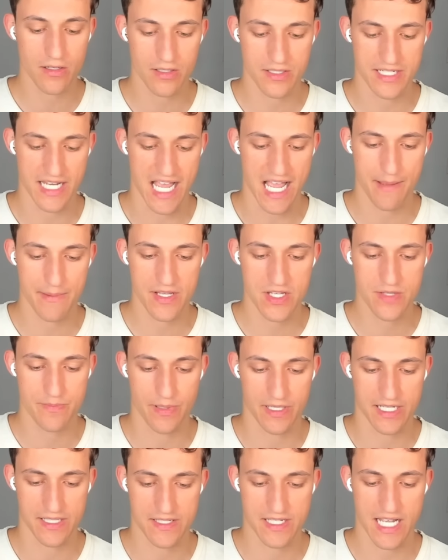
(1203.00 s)
on damage,
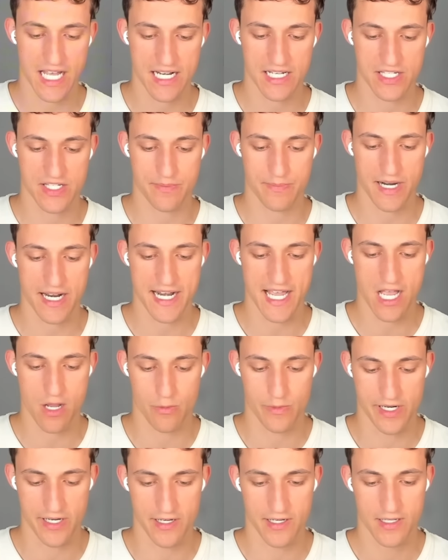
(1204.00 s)
but it's kind of spread
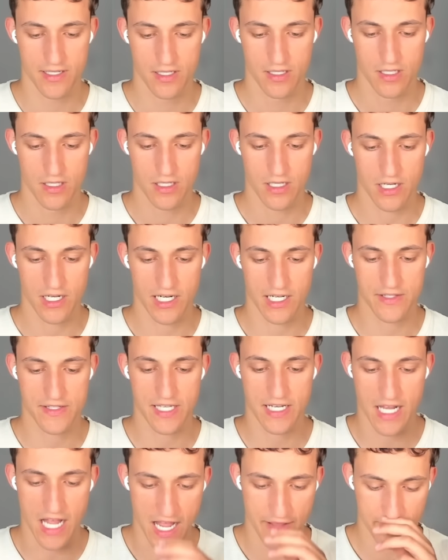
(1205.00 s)
out weird. Alright, let's
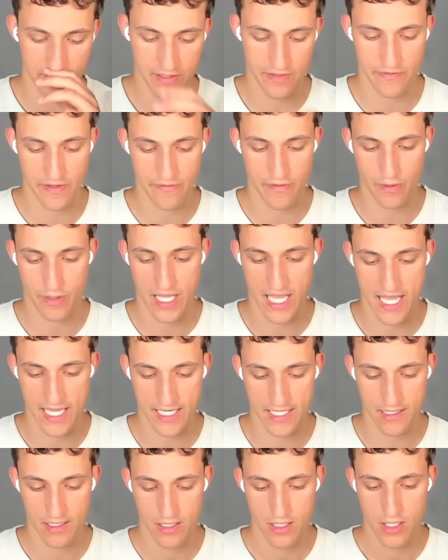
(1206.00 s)
hit an offensive Evo
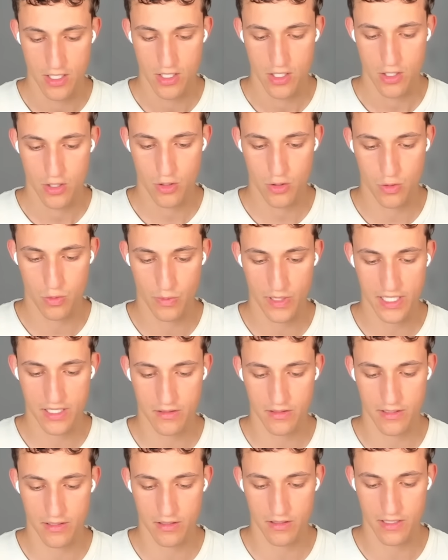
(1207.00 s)
Cannon. Quick
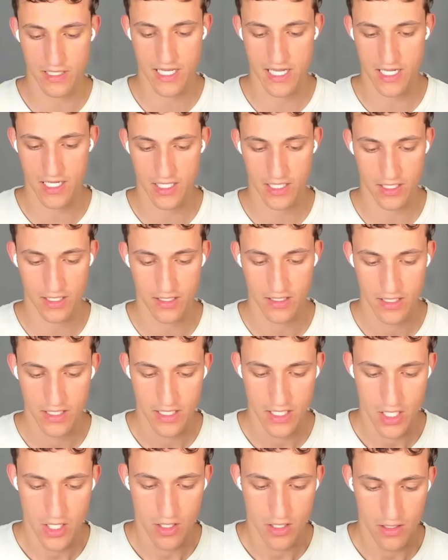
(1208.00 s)
little
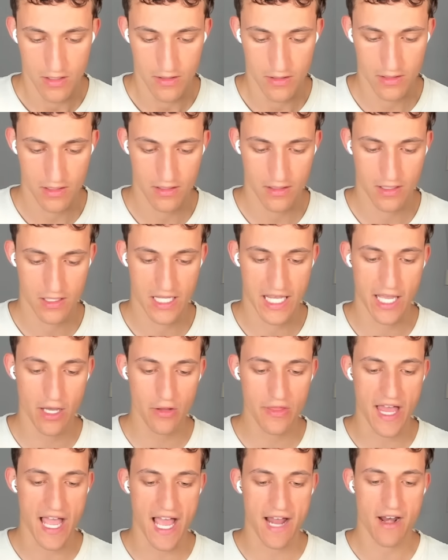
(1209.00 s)
log.
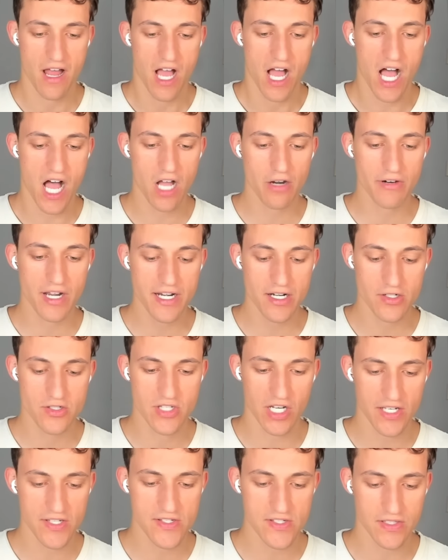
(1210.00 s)
Kill that. Hog Rider
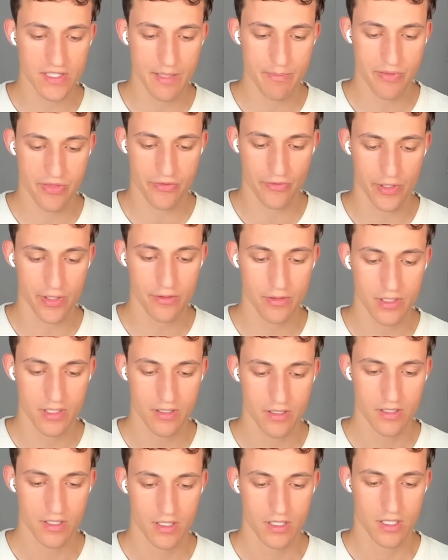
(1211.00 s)
does slip through.
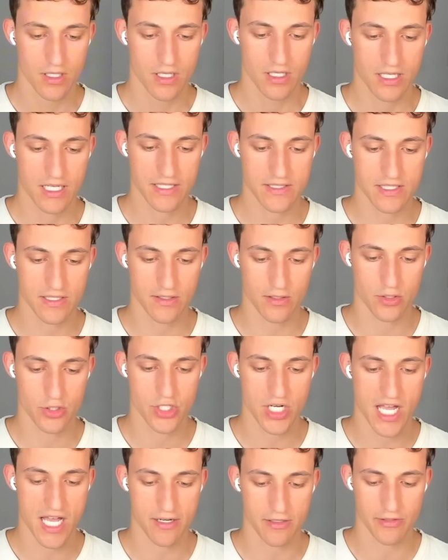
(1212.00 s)
Gets a little
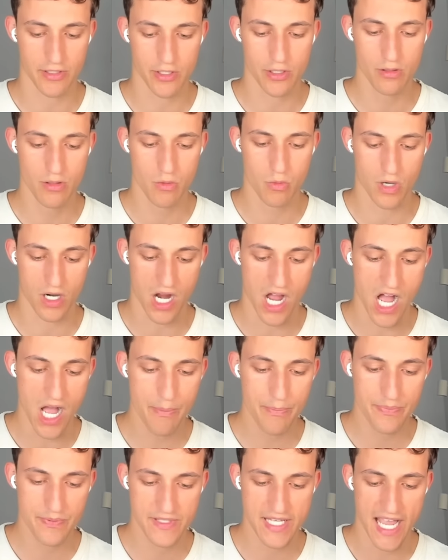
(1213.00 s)
Shadowroo. We're
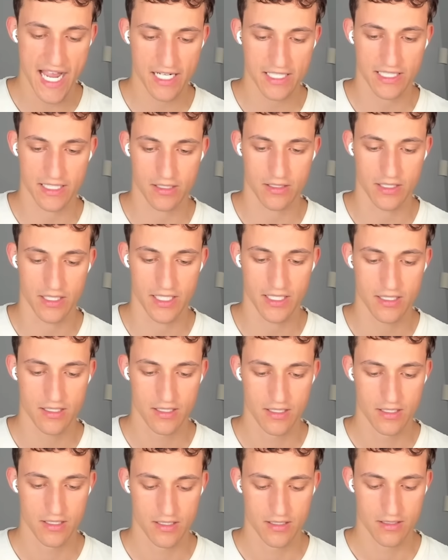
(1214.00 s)
up, technically.
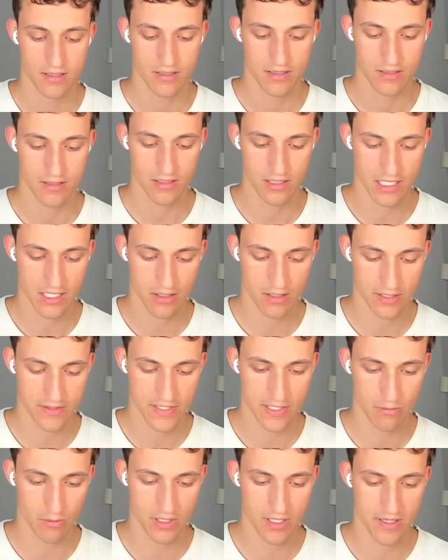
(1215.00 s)

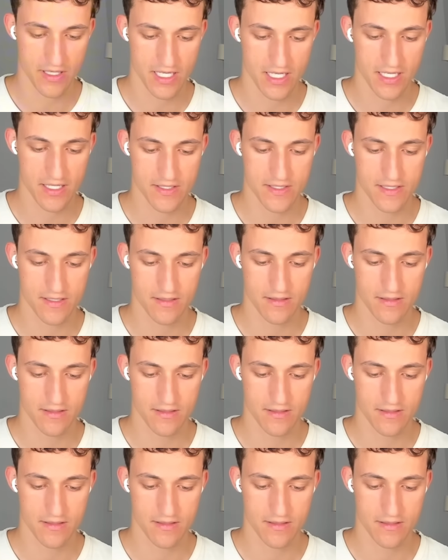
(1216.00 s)
Let's hit one of these.